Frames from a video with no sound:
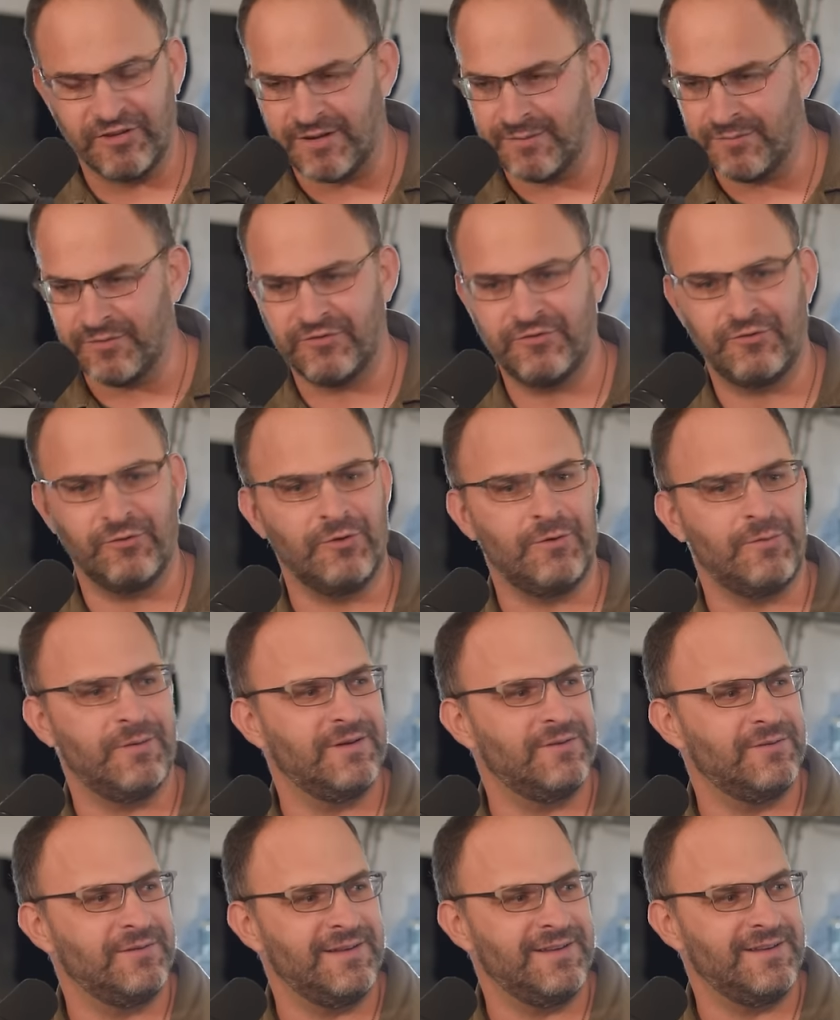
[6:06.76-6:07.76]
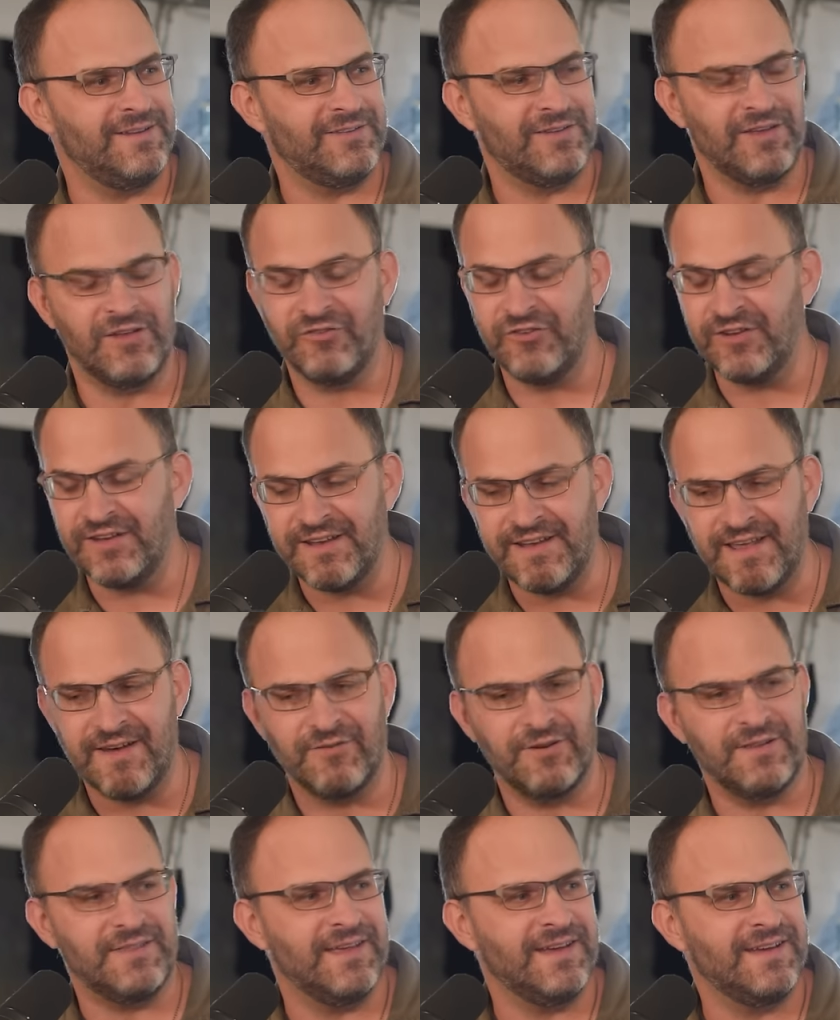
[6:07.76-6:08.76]
took him to school when needed. She did
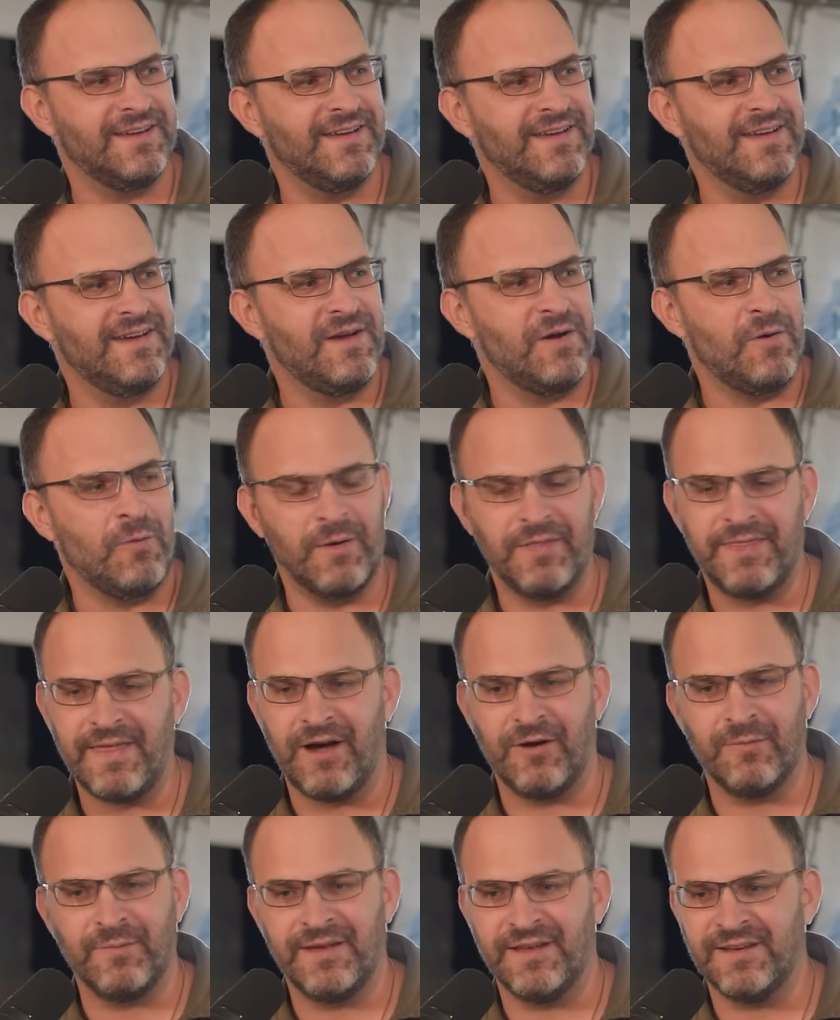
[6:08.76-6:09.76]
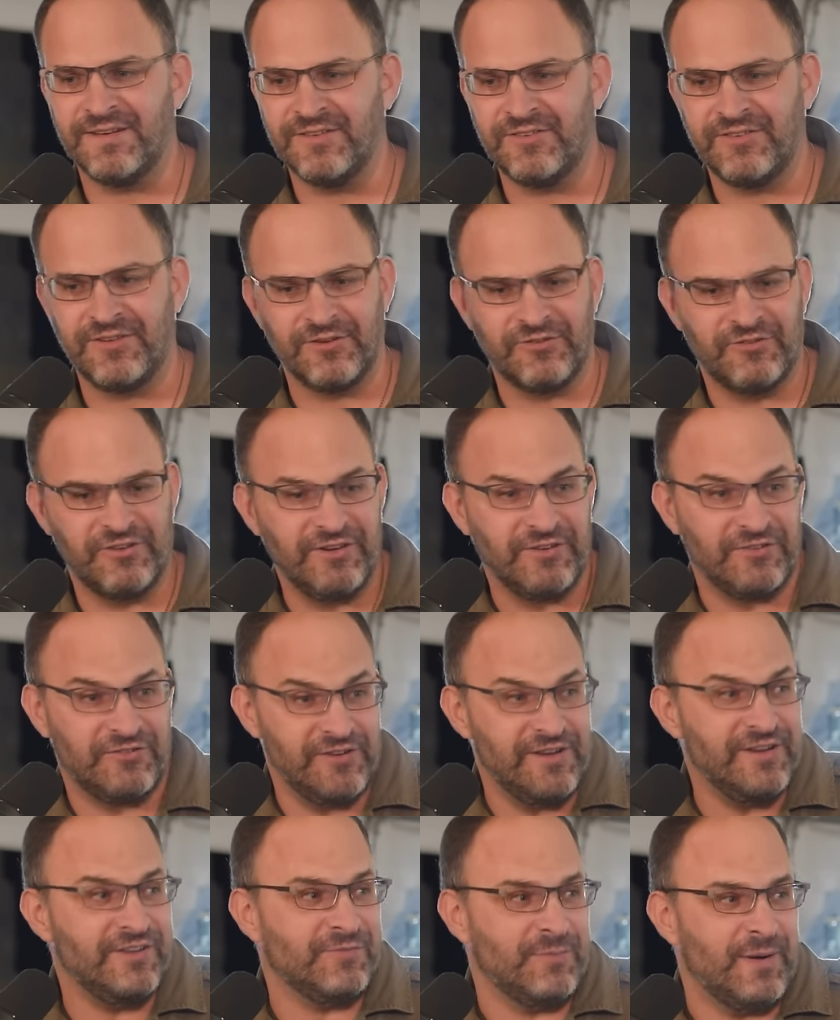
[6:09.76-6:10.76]
everything without me. And so she
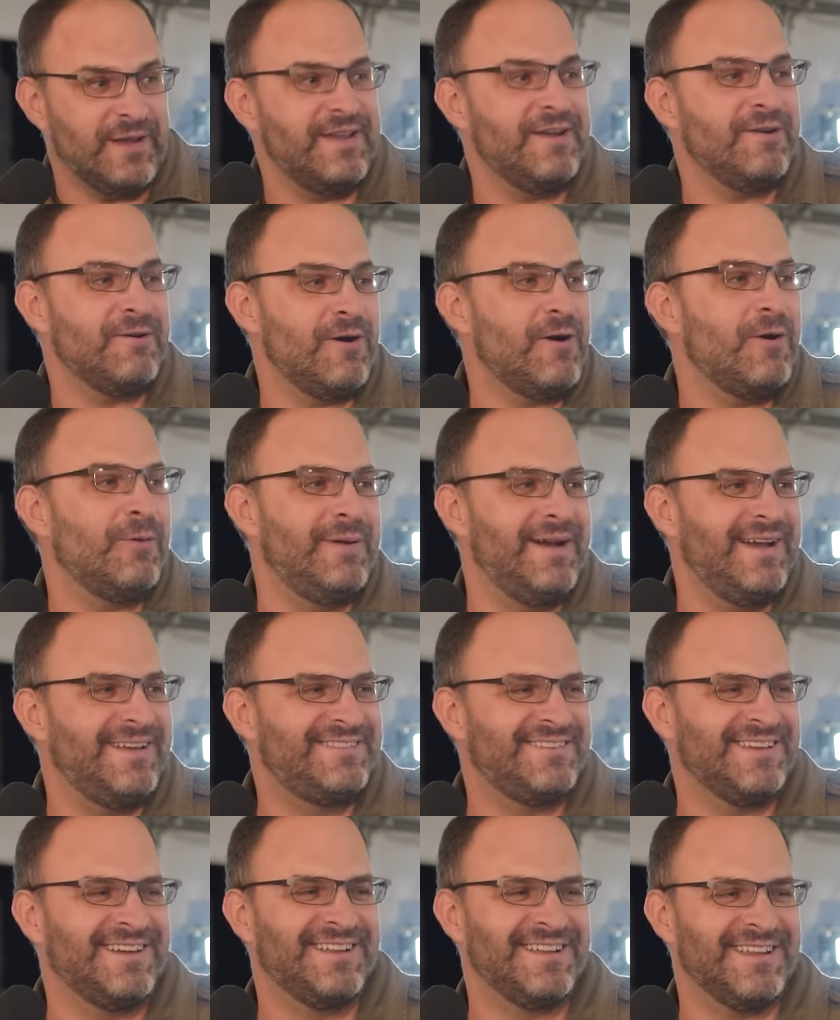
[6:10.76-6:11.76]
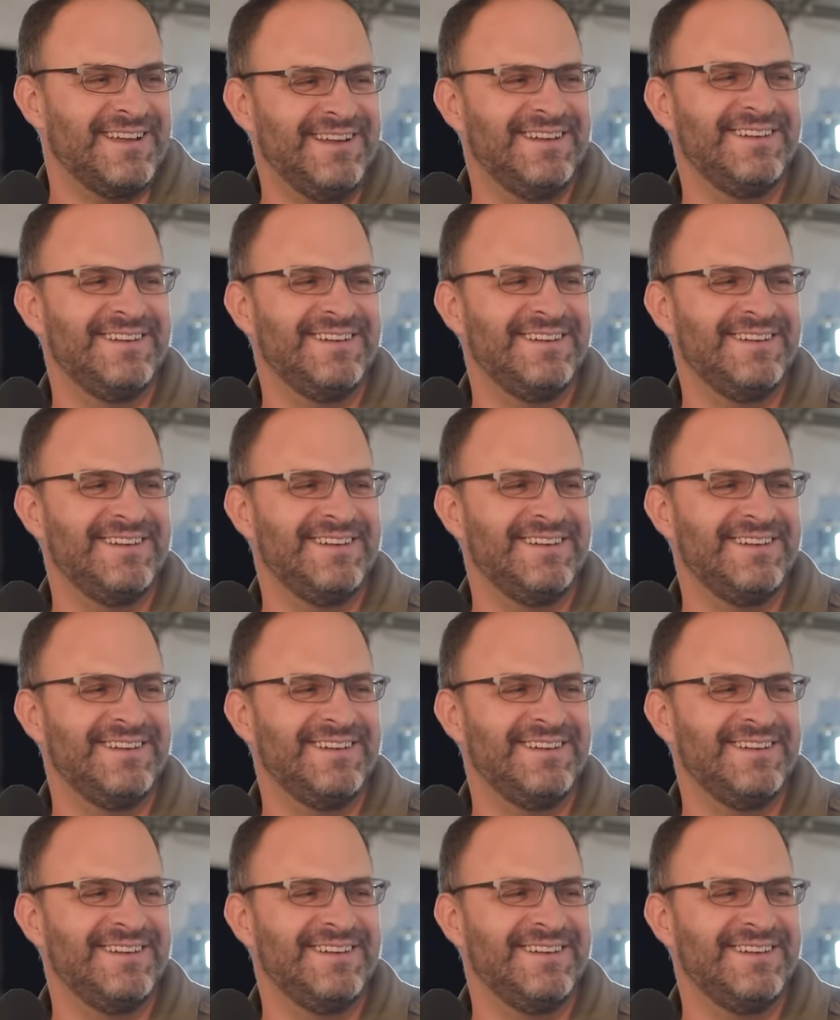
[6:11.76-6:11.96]
is my hero, basically.